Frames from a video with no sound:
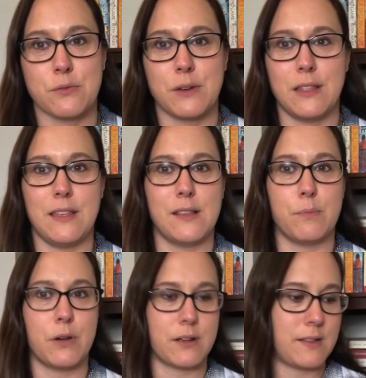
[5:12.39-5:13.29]
to read
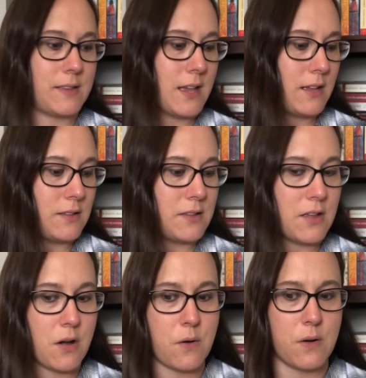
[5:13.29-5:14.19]
these books.
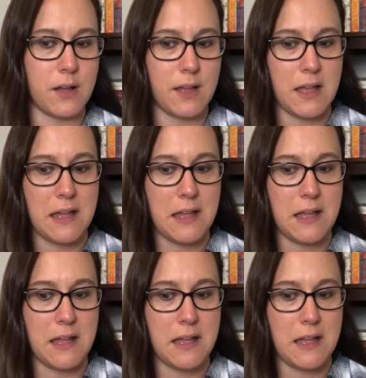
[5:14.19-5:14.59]
So